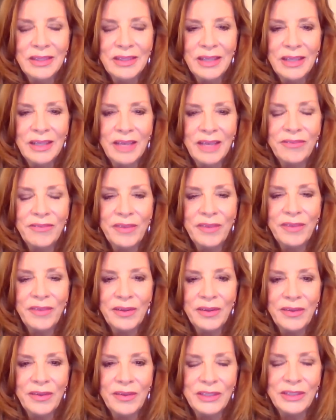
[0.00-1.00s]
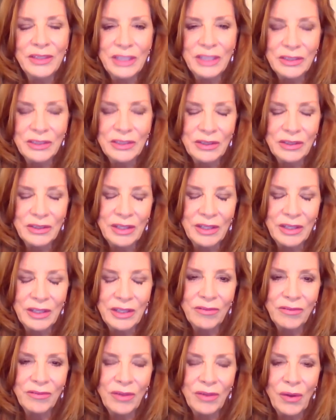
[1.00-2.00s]
And feel the gentle
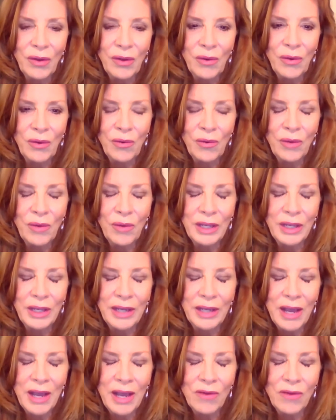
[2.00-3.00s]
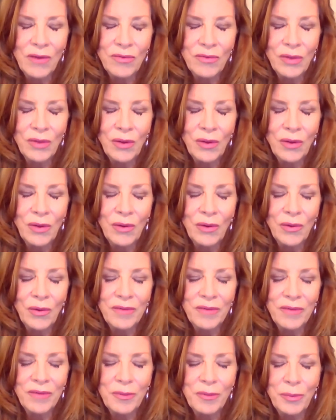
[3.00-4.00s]
inflow and outflow
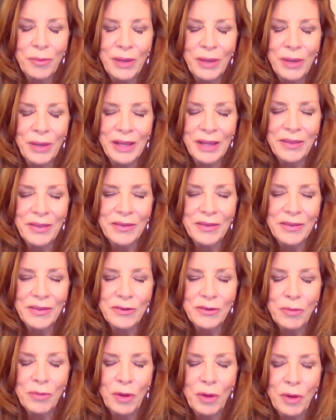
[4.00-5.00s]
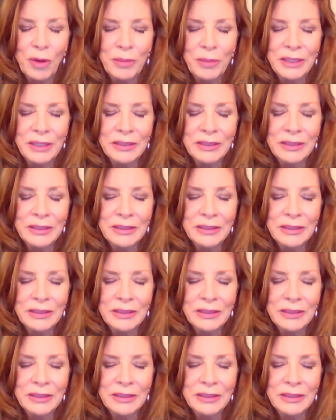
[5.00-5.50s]
of the breath in this moment.